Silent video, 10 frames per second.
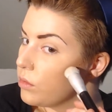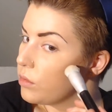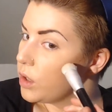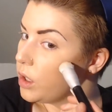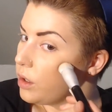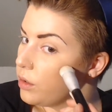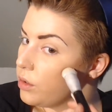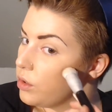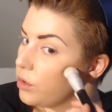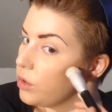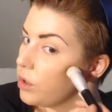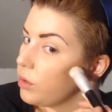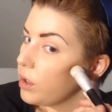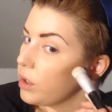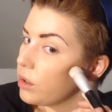that I was just
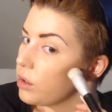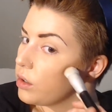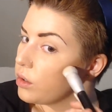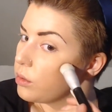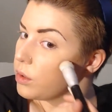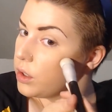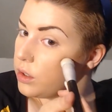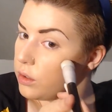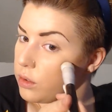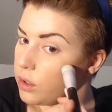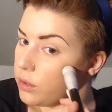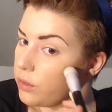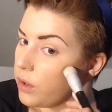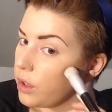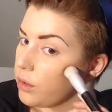doing. So I'm gonna do the
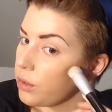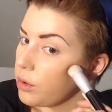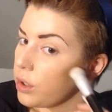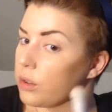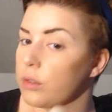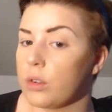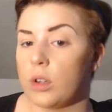follow through